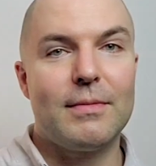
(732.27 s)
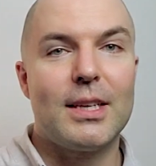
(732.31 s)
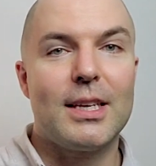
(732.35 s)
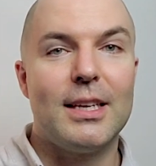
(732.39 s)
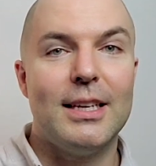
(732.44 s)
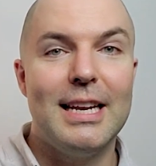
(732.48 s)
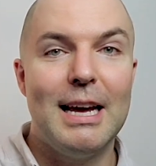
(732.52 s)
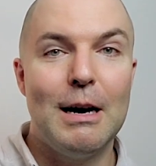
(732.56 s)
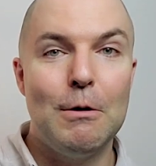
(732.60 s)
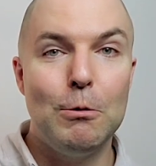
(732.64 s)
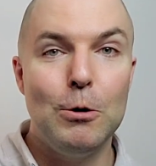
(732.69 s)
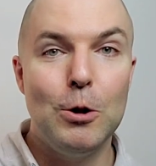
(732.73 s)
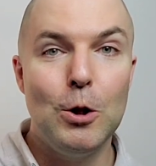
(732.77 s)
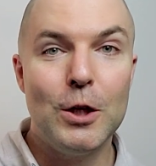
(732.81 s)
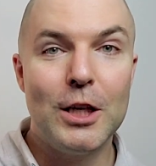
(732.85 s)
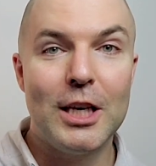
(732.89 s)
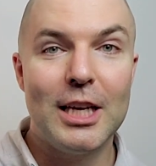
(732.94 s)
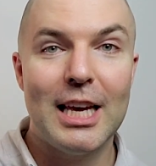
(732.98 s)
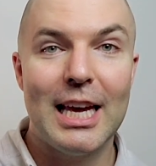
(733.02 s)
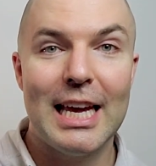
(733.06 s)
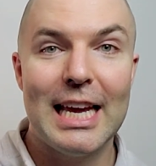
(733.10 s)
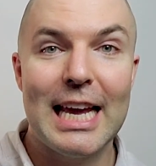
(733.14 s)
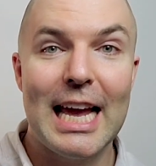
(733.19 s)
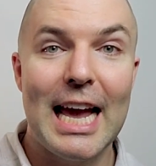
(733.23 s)
Now,
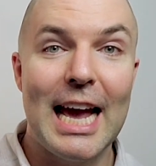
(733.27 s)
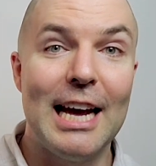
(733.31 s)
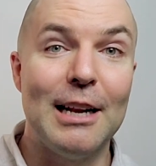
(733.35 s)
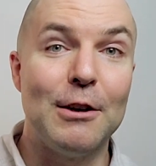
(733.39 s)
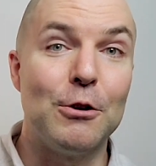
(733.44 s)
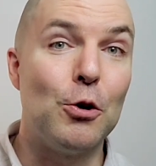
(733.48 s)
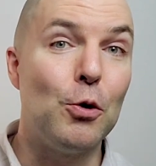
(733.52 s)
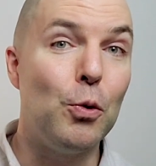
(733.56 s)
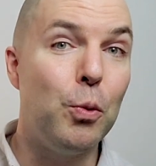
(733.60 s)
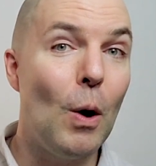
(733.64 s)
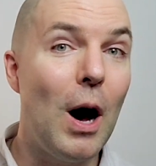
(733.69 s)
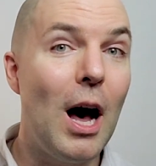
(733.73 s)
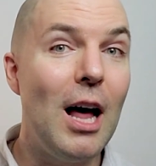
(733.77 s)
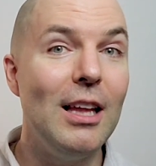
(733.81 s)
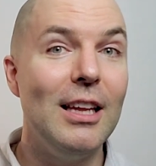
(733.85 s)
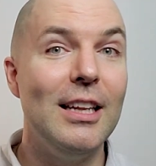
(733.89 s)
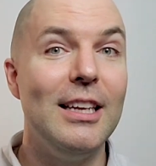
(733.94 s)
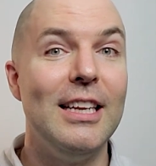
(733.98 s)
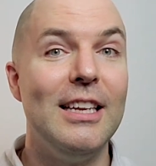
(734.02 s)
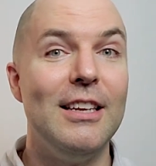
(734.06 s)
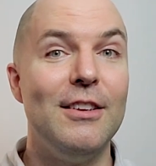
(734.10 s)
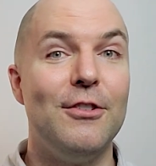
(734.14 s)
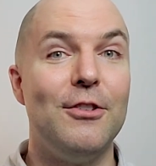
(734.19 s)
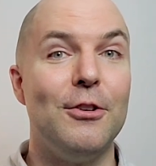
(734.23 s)
looking at
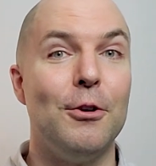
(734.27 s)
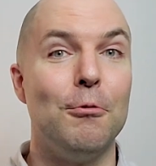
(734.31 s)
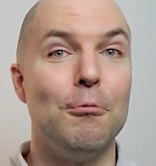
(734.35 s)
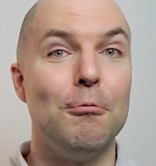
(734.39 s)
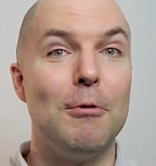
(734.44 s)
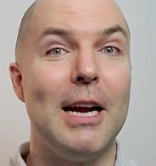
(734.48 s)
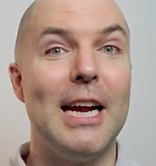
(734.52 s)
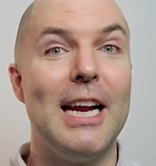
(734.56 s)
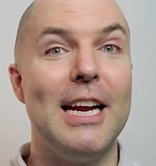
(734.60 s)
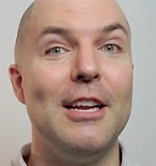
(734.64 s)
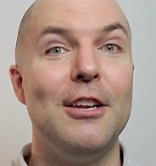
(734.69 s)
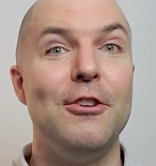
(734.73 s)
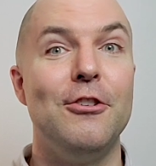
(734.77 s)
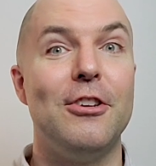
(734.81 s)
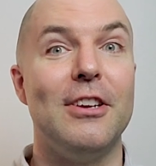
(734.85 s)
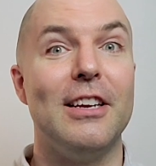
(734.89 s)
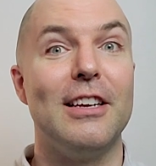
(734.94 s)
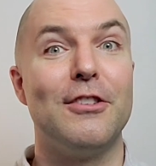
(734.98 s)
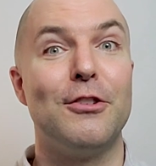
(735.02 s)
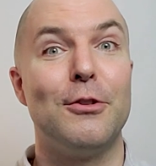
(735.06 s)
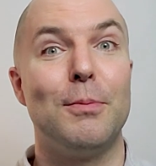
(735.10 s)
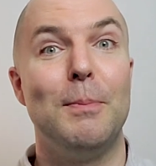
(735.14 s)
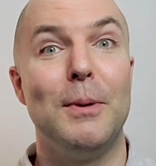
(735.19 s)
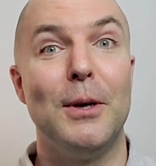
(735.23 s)
quality, so range,
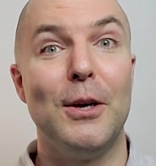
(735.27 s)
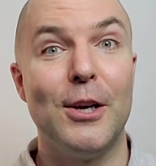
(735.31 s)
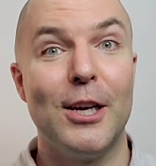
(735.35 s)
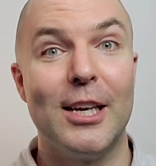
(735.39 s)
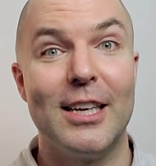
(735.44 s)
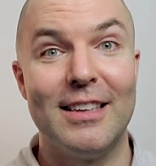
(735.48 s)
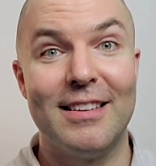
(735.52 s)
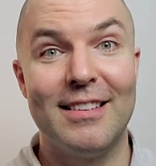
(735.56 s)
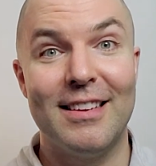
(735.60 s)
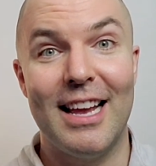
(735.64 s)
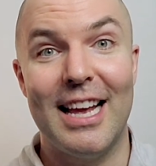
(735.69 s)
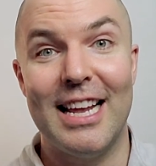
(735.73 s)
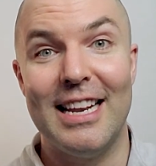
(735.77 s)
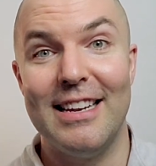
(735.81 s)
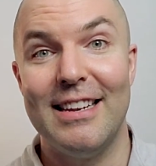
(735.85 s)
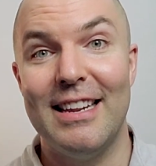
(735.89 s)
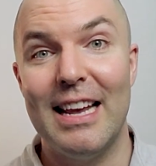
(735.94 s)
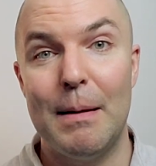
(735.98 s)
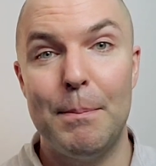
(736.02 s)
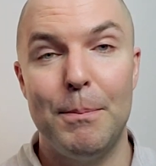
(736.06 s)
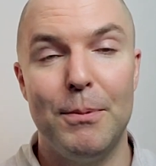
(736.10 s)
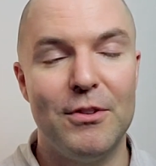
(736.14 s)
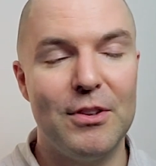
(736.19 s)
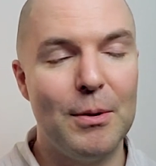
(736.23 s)
experience, and
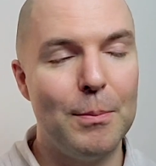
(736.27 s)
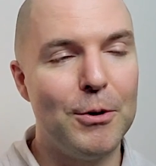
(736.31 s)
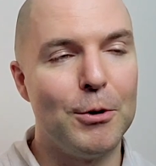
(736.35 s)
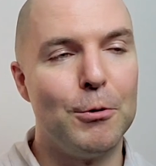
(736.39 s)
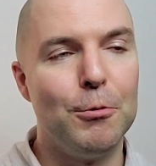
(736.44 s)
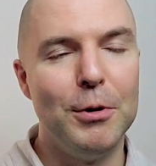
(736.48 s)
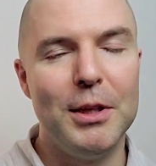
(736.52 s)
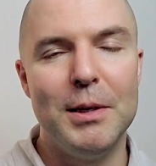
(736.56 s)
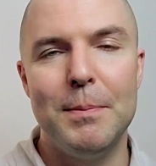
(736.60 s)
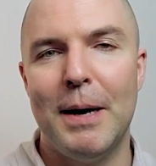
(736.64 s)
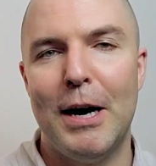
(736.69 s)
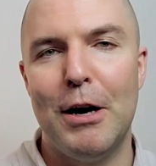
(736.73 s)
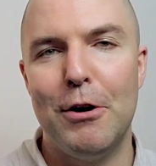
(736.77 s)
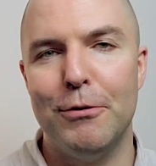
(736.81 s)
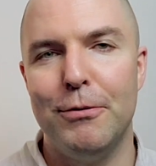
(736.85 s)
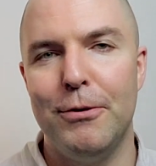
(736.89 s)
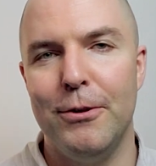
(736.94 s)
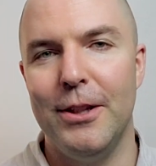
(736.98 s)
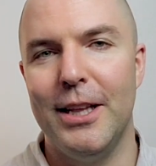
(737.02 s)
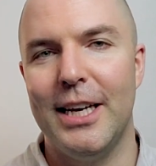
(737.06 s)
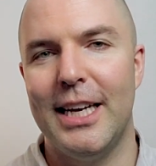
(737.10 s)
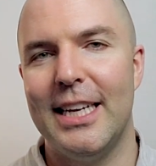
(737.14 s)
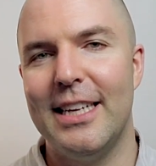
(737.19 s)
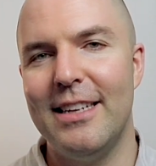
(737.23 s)
depth, something really powerful
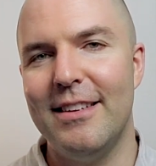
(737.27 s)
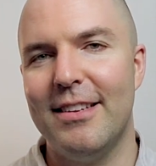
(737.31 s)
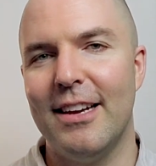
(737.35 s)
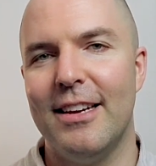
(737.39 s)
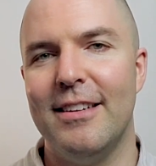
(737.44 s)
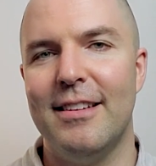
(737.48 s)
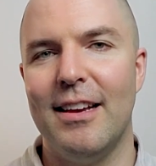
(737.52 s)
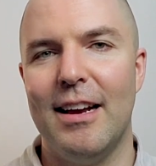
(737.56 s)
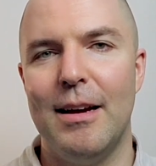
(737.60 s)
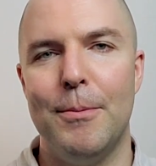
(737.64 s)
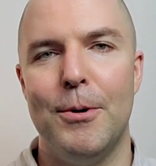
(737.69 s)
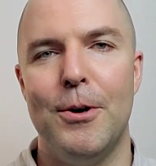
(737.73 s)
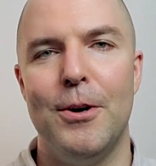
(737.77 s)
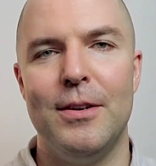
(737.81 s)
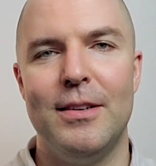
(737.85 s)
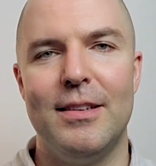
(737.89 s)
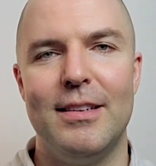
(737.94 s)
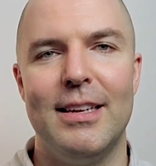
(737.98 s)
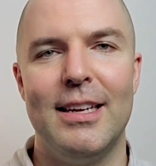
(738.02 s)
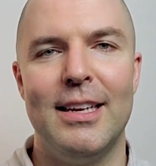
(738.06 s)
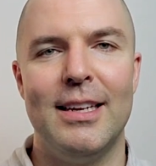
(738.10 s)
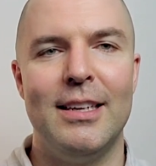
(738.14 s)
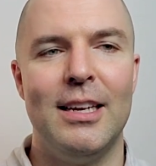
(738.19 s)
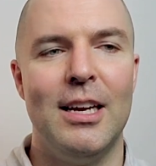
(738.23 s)
that Insite Timer
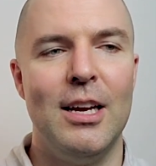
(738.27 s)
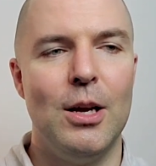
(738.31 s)
did